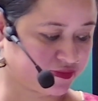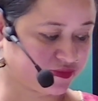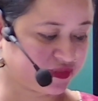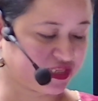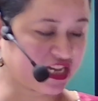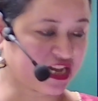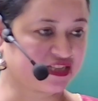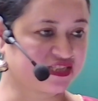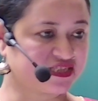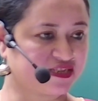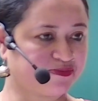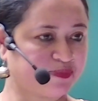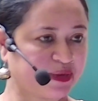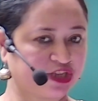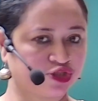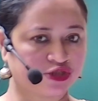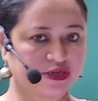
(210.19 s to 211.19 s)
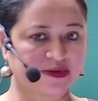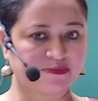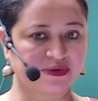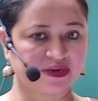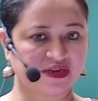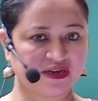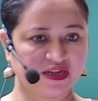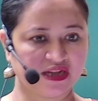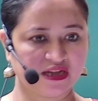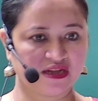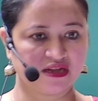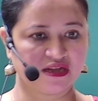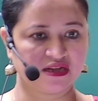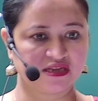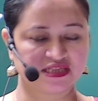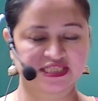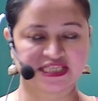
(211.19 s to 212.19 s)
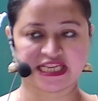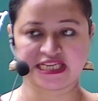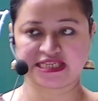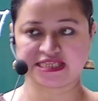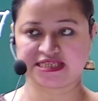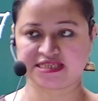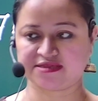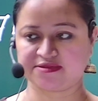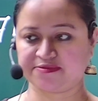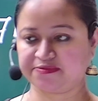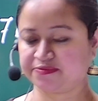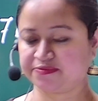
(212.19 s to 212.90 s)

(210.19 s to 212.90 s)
Yeah, it's in page number 6.